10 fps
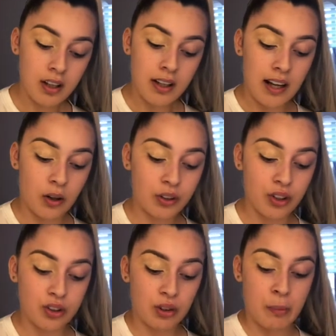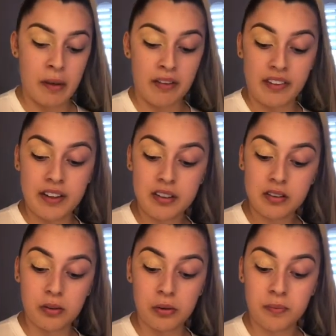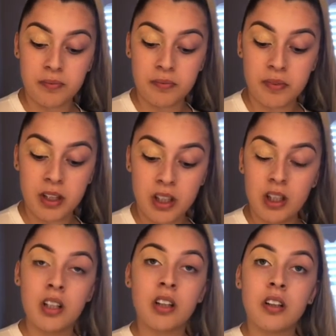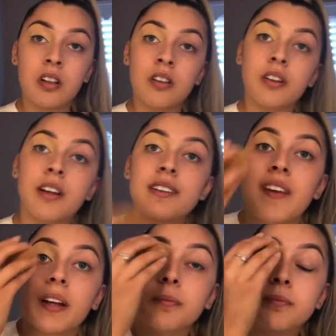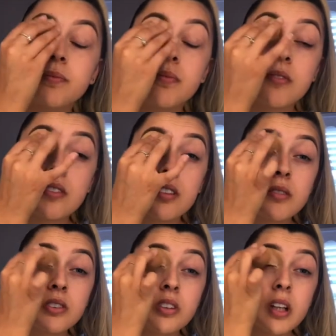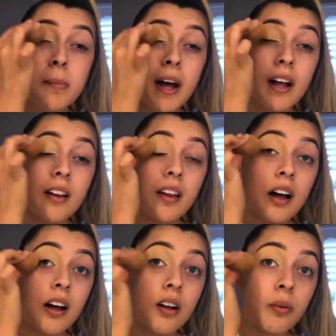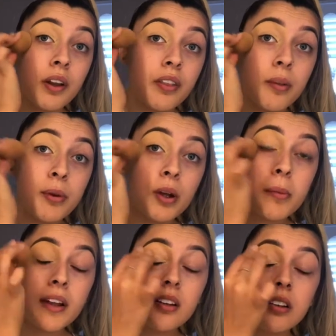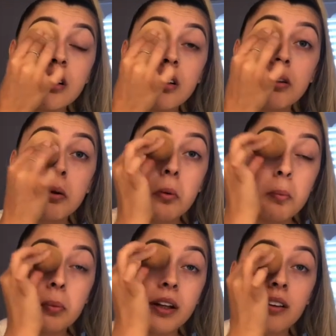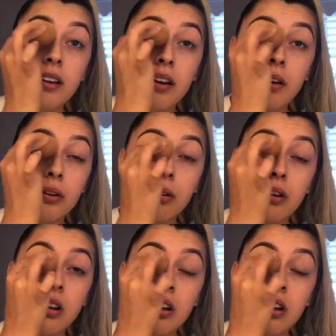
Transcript: I only use it on my face, so it's fine. So I'm just going to pat that with the beauty blender, blend it out.